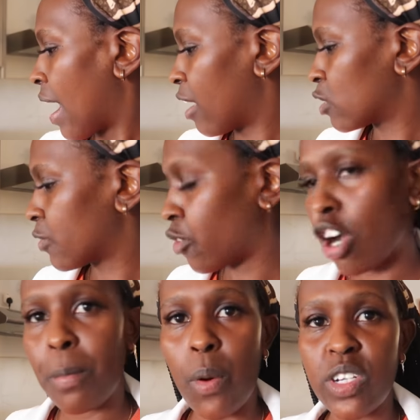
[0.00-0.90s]
I also
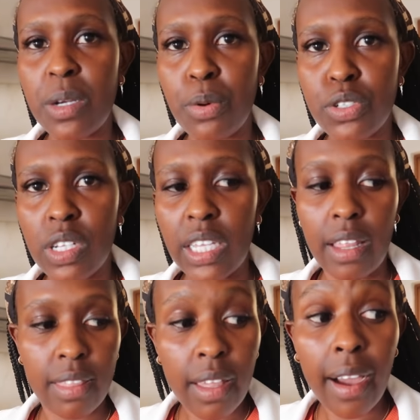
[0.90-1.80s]
forgot my water bottle
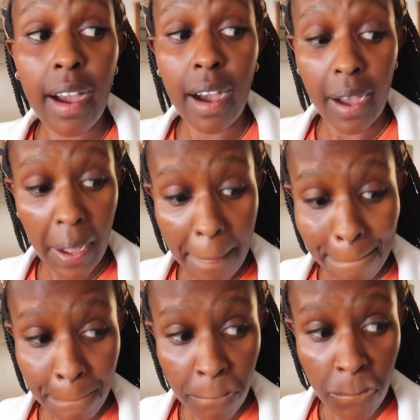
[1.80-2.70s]
in the car,
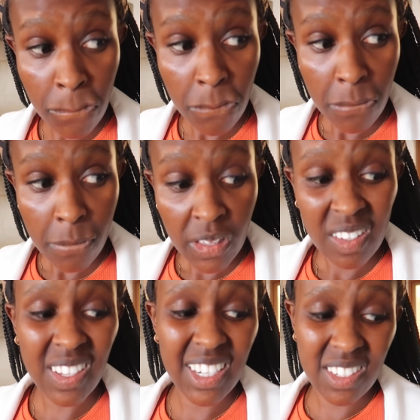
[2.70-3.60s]

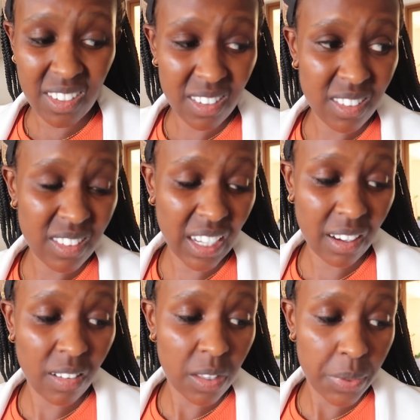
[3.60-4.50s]
so I need to go
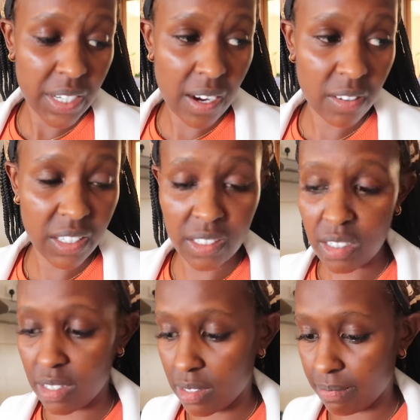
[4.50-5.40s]
like all the way down
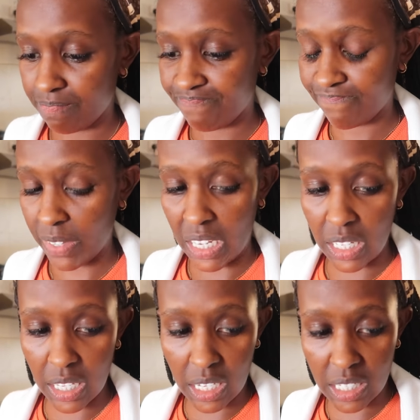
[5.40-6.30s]

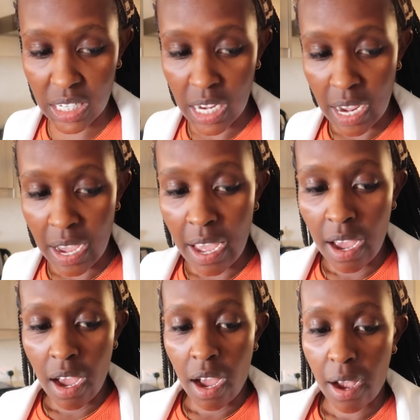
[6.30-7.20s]
and get it.
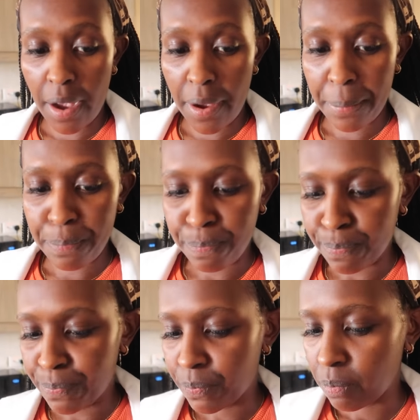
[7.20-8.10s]

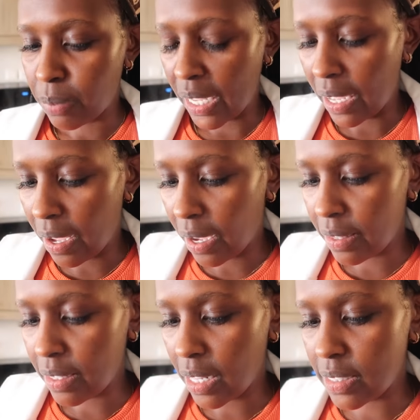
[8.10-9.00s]
But yeah,
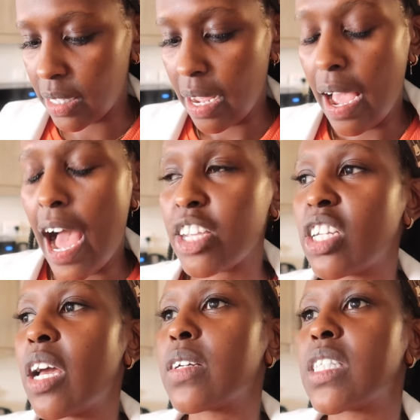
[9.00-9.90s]
I think that's it.
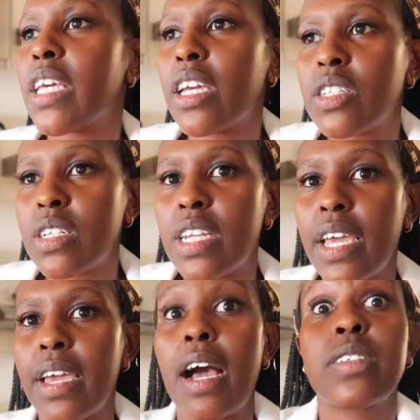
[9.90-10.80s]
Actually, I was thinking
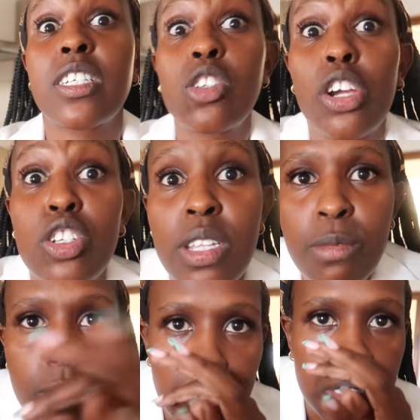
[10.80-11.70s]
today, I was just talking to the
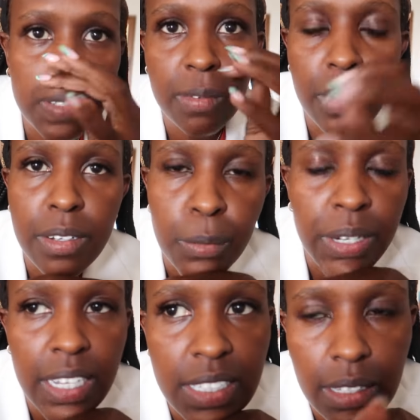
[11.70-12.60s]
movers
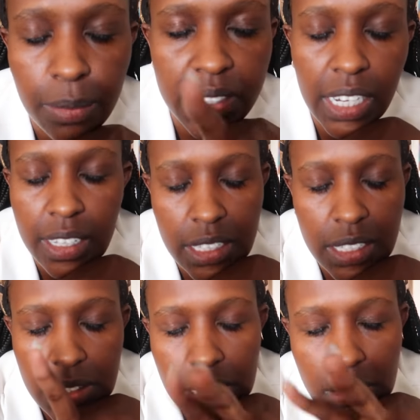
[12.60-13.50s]
when I started
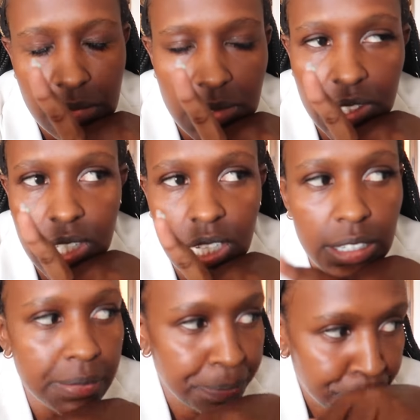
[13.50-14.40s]
this
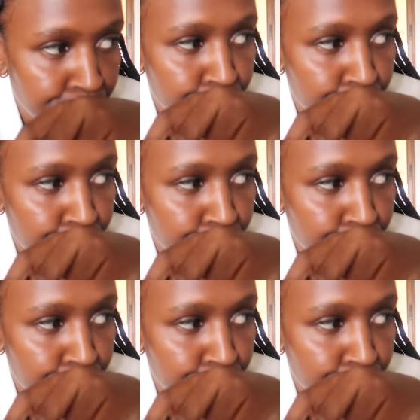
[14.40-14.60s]
scene.